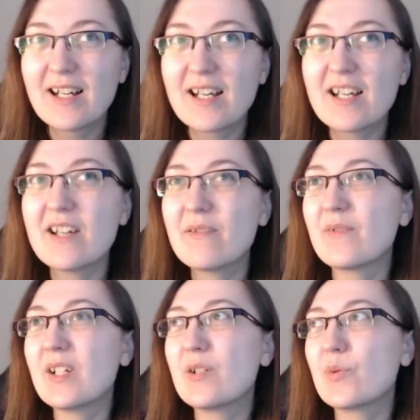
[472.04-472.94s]
if
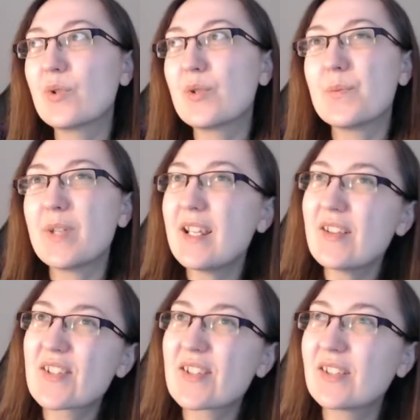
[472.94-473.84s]
it would be
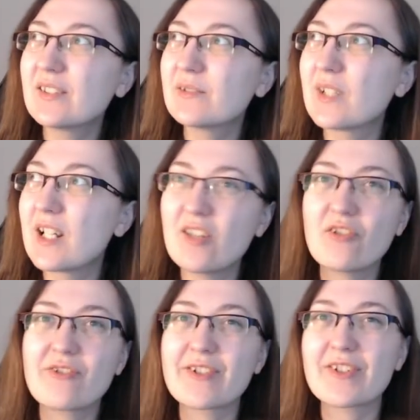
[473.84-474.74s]
so
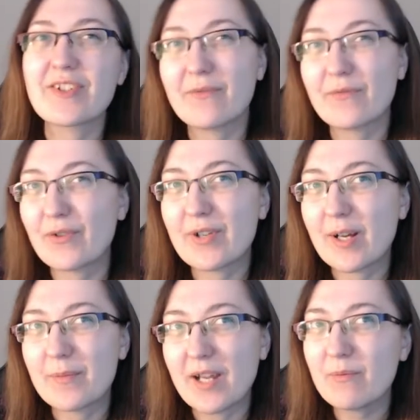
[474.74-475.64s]
interesting for
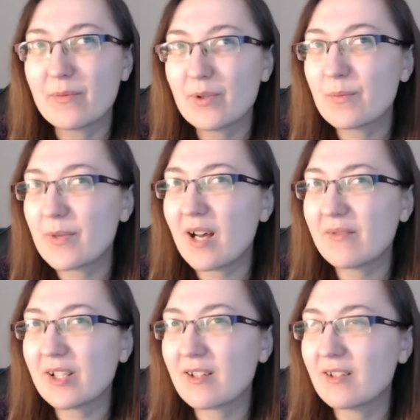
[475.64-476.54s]
them, they would
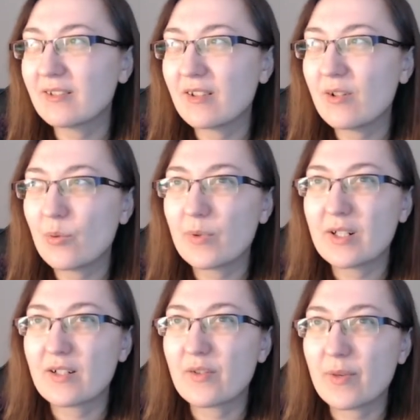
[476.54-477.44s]
probably continue with
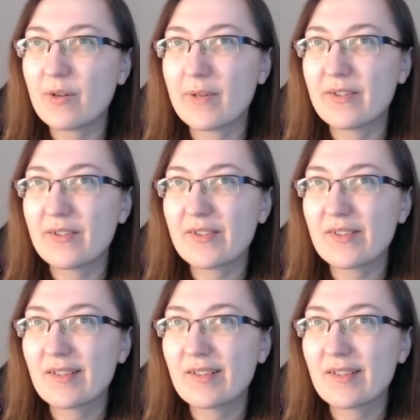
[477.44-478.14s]
experiments.